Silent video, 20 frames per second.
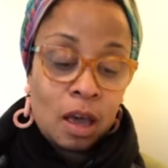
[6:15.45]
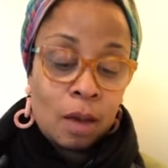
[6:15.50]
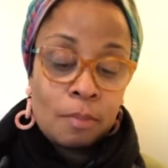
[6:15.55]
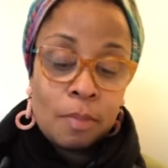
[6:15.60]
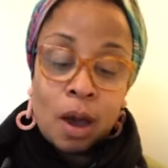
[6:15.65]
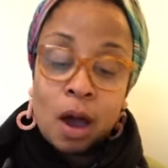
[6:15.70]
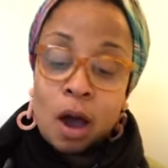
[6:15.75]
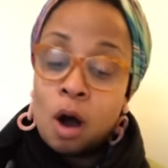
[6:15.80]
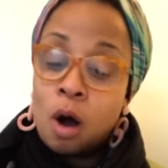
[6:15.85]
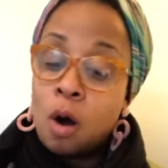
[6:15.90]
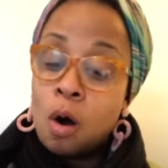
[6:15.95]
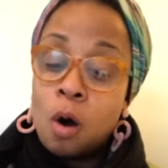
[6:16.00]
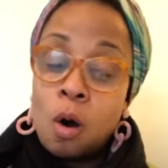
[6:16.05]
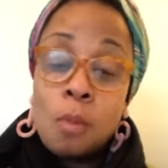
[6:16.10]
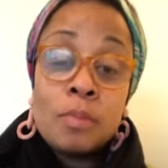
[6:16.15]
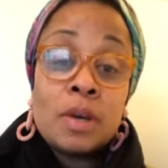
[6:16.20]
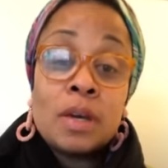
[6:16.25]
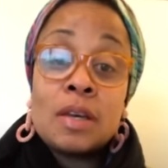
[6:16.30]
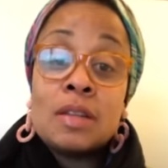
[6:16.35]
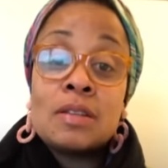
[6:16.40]
by all
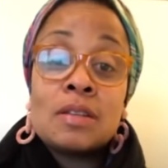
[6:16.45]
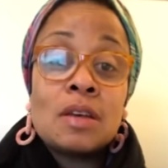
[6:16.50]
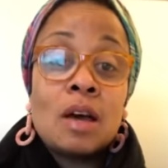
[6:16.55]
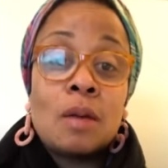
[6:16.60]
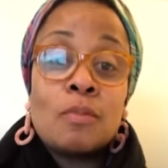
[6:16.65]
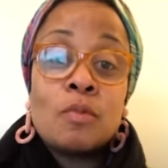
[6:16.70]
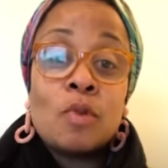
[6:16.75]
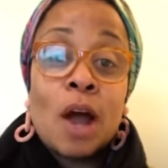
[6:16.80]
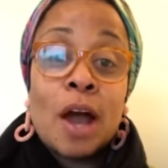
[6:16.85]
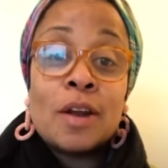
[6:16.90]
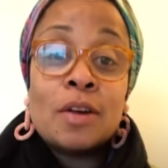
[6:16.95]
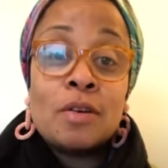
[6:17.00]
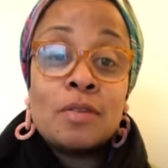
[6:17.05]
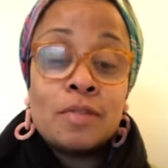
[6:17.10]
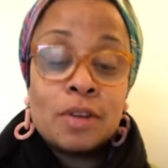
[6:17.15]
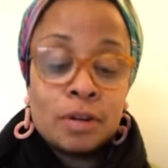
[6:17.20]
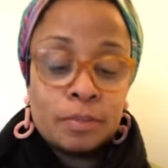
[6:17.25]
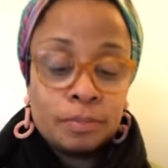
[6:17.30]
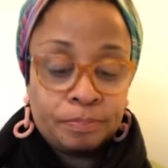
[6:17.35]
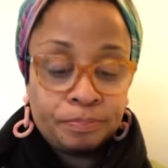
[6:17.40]
means come right over.